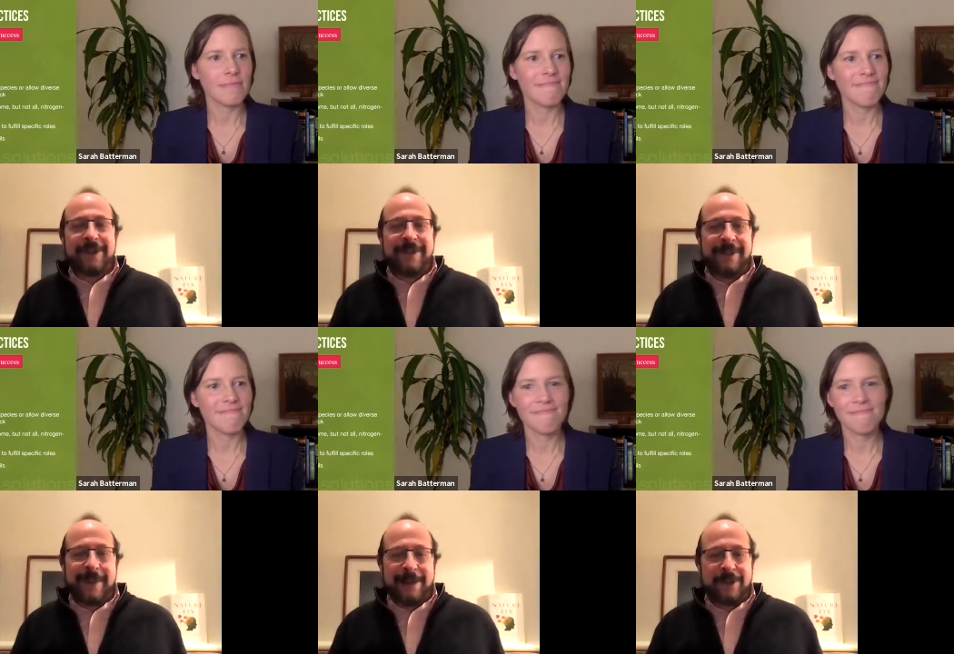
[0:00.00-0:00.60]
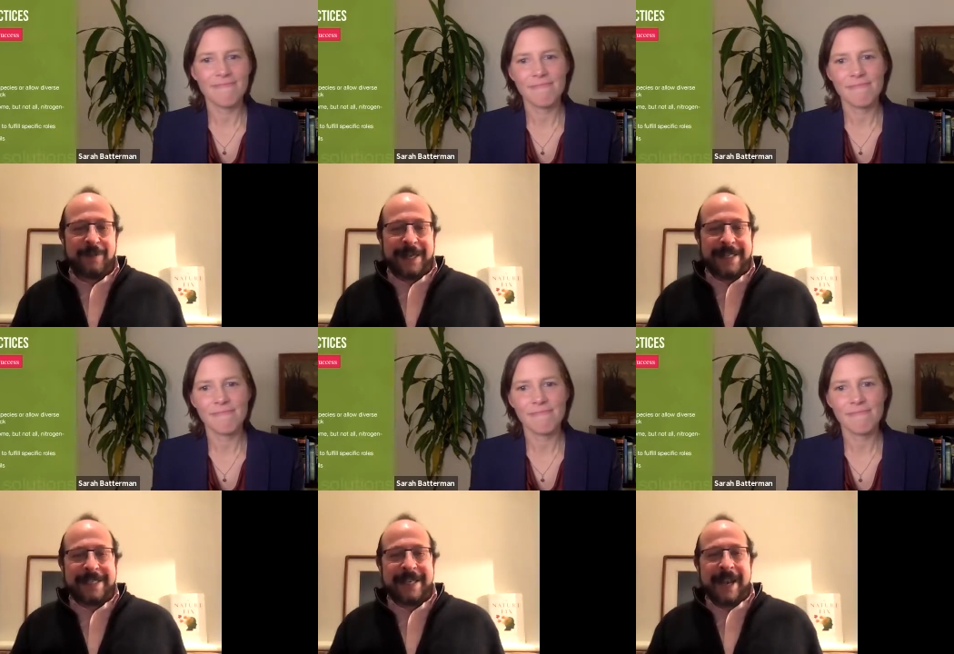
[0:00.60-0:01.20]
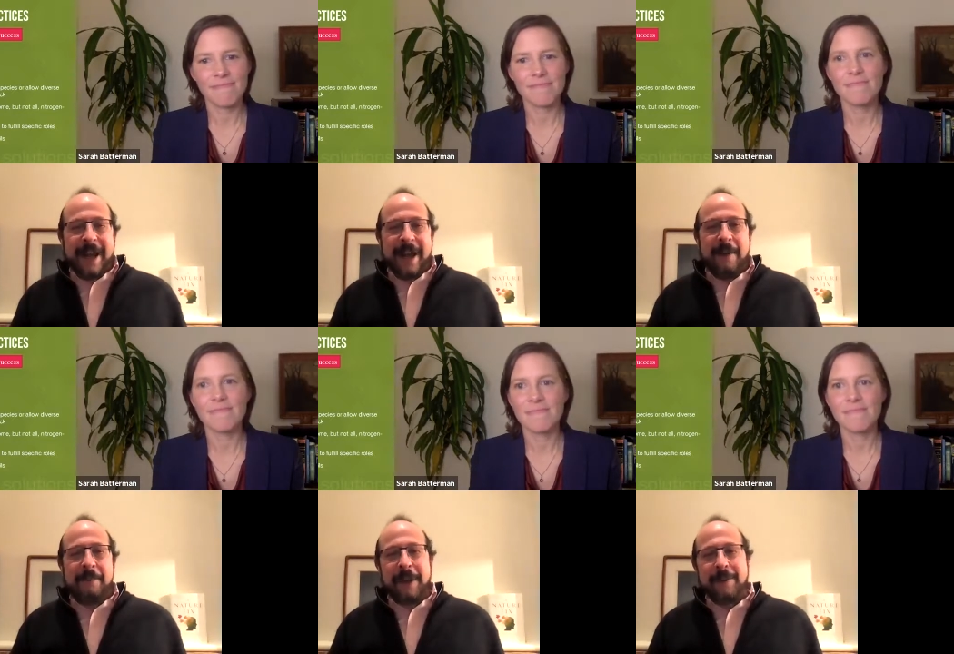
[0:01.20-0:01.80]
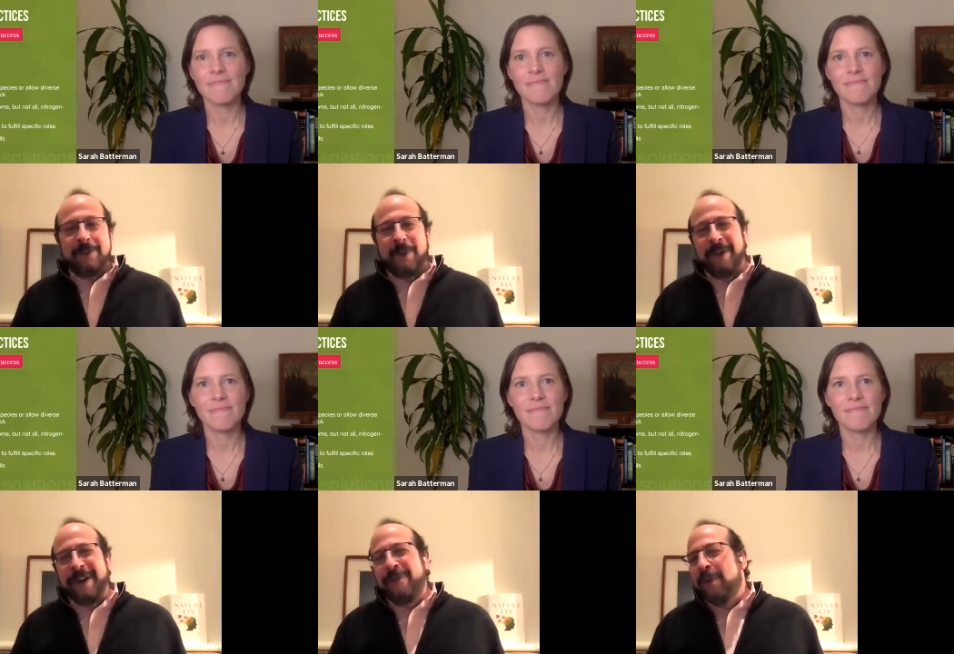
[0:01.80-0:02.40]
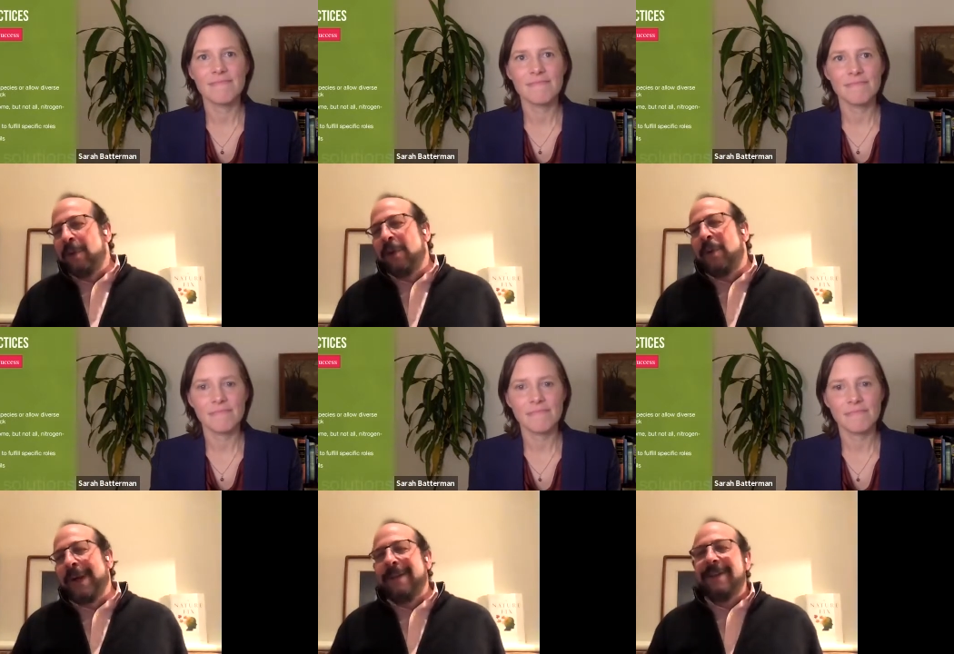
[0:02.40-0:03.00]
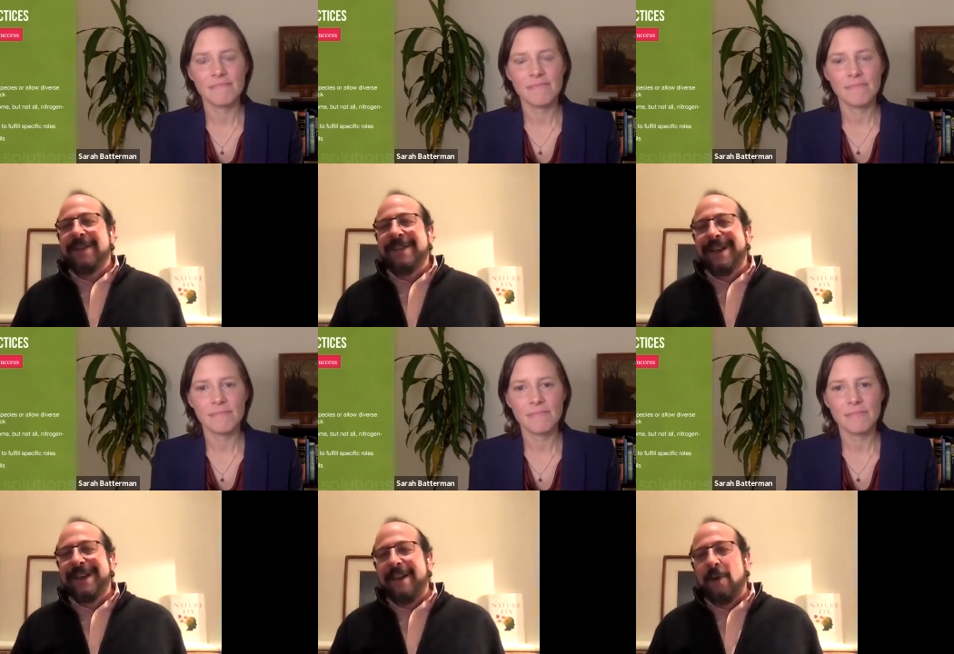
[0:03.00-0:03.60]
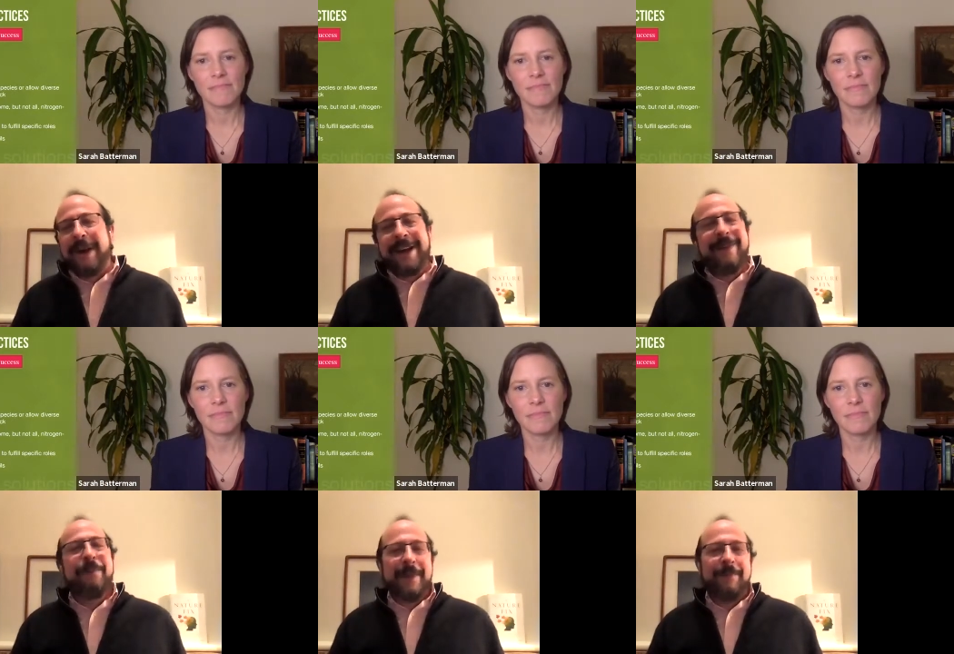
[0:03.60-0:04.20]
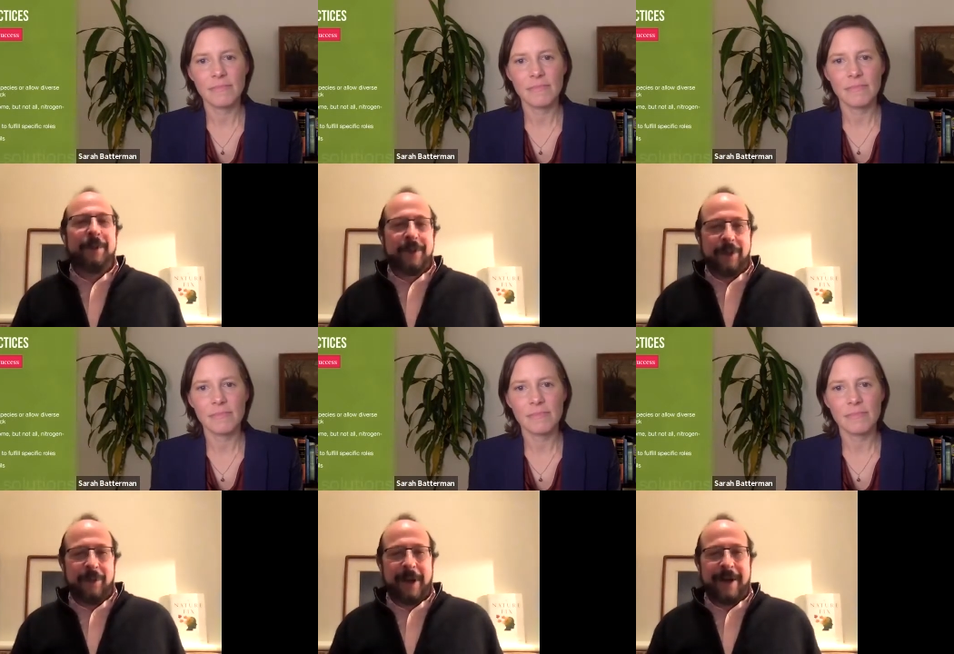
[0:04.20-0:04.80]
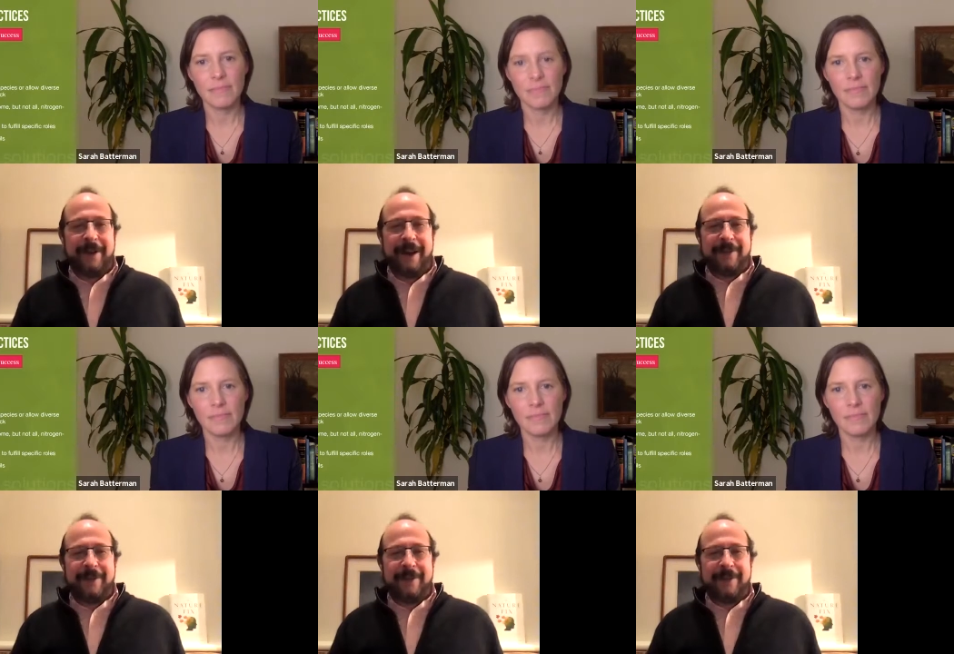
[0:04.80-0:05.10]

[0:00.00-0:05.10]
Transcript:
Speaker 1: questions in about two minutes, uh, but I was wondering if you could quickly just say, you know, what can people do, right?